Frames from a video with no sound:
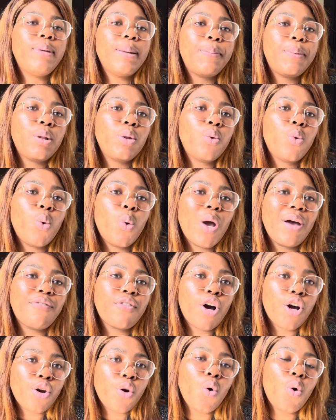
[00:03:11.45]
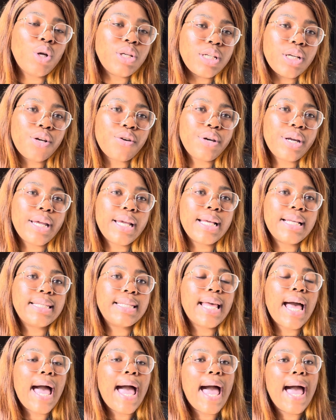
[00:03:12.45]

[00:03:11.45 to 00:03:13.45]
people who have got law degrees